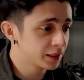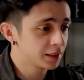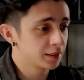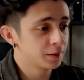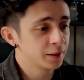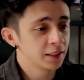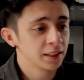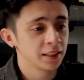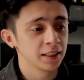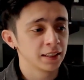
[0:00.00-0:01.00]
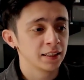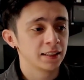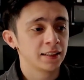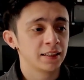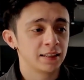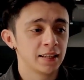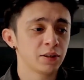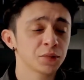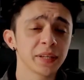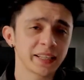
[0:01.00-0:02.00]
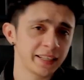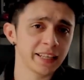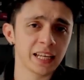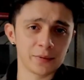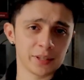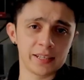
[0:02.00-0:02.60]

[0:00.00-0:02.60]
So I was making a game,